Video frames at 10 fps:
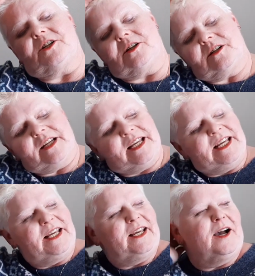
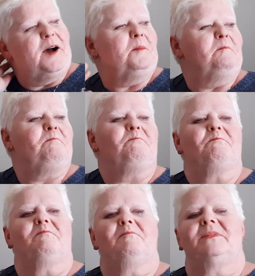He um,
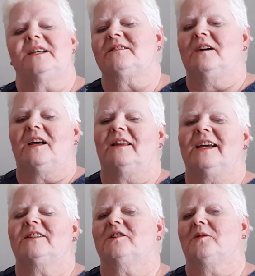does not like
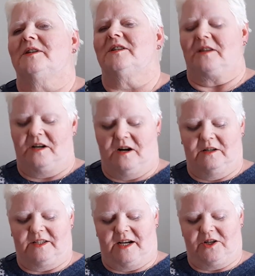to go into the yarn
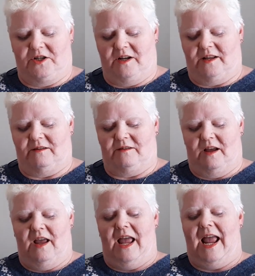section at
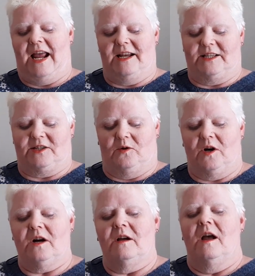any
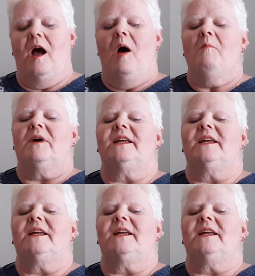store, but he